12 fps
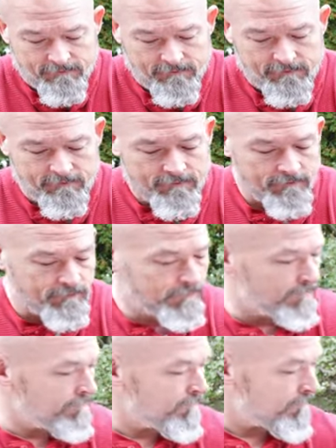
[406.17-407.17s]

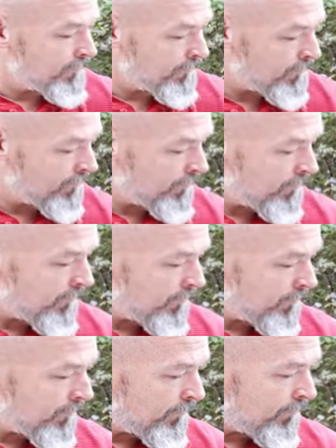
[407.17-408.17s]

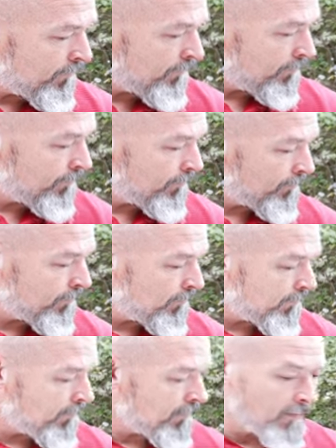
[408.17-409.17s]

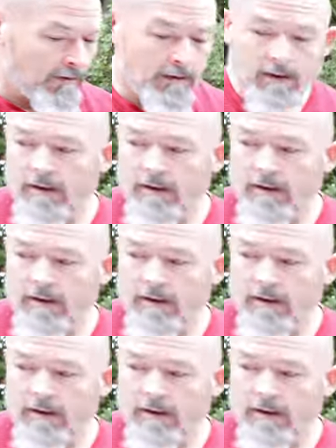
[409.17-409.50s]
(no one is talking)